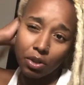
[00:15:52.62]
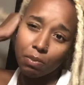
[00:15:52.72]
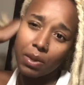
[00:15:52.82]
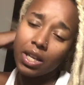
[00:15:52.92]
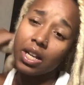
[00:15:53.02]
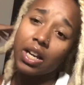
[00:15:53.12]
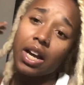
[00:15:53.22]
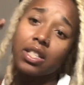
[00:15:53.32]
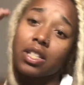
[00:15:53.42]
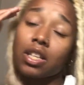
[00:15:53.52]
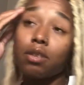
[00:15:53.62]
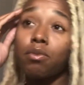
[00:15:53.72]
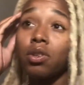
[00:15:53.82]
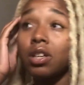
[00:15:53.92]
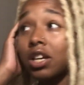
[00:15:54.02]
being in constant
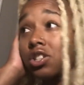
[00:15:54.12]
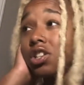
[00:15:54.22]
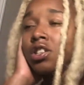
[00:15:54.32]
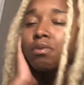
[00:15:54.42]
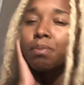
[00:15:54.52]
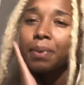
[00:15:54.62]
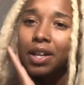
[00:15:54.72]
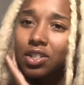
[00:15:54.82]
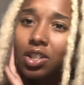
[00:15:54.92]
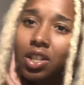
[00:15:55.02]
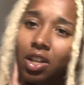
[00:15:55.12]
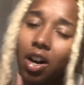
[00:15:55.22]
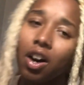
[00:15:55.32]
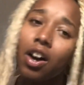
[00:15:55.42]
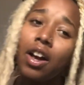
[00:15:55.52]
communication, especially,
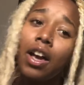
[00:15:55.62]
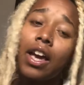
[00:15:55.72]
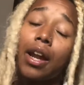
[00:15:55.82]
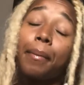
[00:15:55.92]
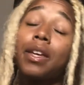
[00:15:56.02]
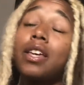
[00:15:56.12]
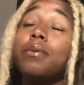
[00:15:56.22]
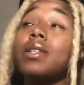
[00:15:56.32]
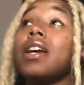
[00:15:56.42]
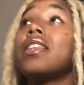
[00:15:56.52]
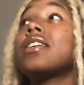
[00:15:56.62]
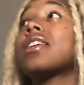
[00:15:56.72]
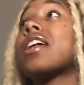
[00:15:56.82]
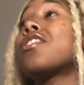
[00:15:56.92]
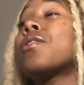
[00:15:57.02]
y'all. And I'm gonna keep saying this.
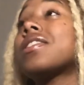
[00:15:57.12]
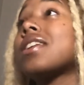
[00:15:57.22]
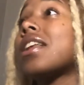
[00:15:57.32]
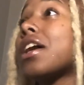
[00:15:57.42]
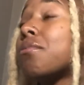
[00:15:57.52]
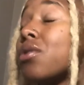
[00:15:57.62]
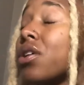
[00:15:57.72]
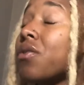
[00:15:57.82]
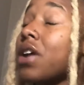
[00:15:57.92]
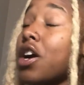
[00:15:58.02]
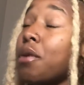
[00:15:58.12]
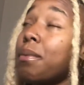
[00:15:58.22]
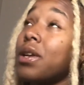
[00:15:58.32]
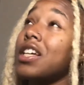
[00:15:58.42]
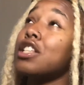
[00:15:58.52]
I know I sound like a broken record,
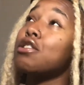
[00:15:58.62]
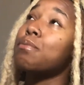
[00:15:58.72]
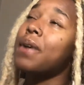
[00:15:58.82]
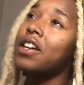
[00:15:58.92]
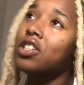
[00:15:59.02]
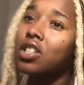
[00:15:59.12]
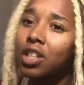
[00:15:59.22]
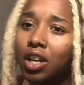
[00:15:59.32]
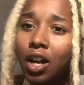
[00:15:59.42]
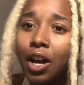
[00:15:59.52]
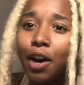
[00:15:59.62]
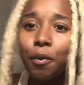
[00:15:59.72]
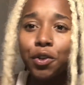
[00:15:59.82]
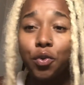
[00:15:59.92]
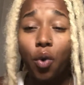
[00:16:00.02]
but especially
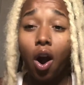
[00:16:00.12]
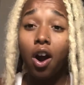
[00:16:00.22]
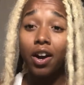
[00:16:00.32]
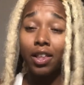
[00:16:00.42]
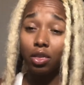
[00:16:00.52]
when you are in